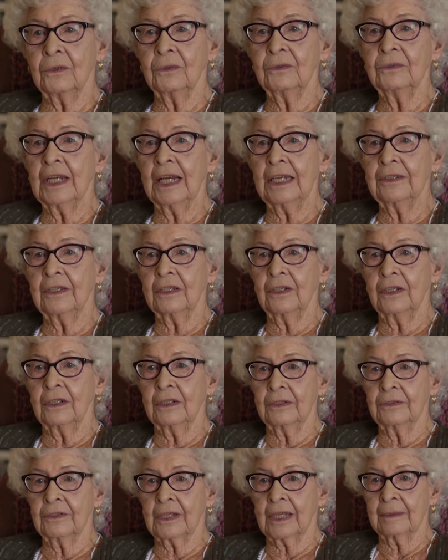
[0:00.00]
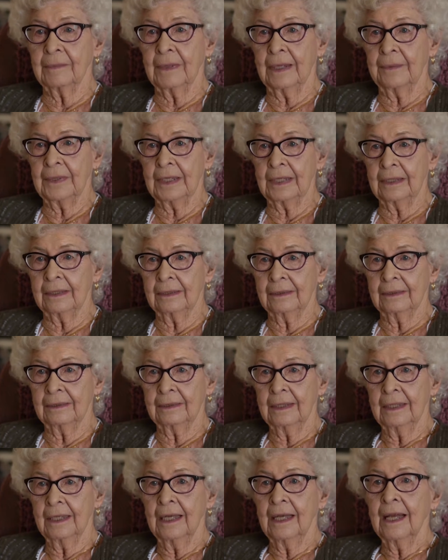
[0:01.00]
"Don't let the girls come up there,"
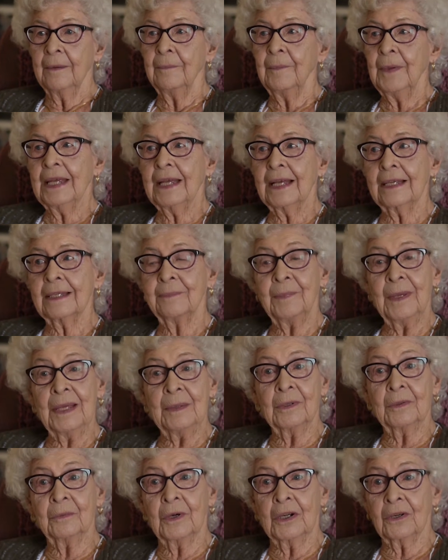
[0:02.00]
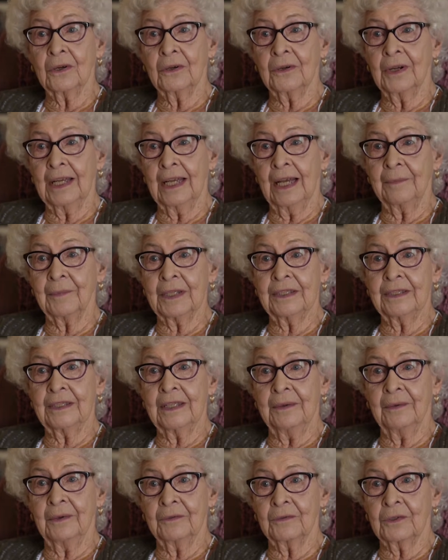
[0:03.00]
because people were going up to
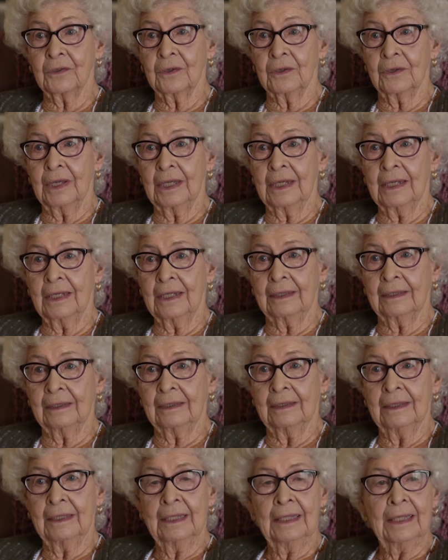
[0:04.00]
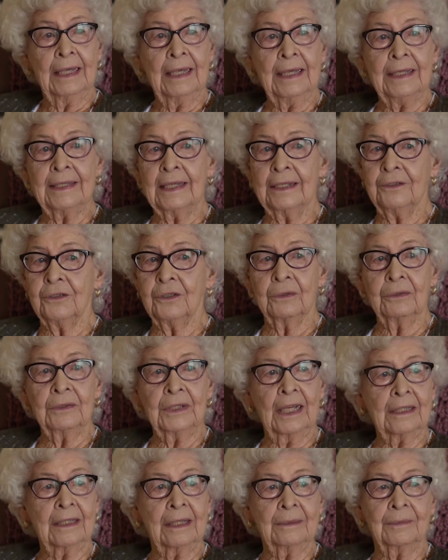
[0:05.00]
see what was going on. He said, "Don't
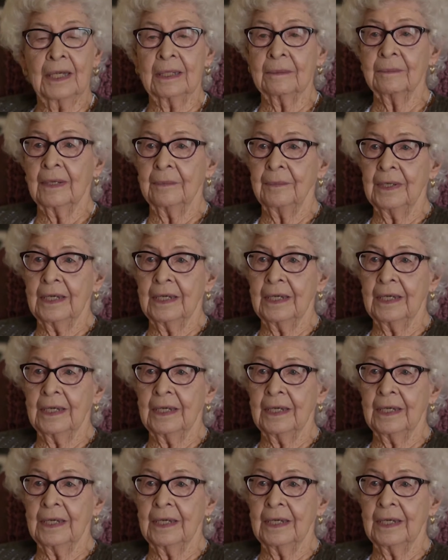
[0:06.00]
let them come up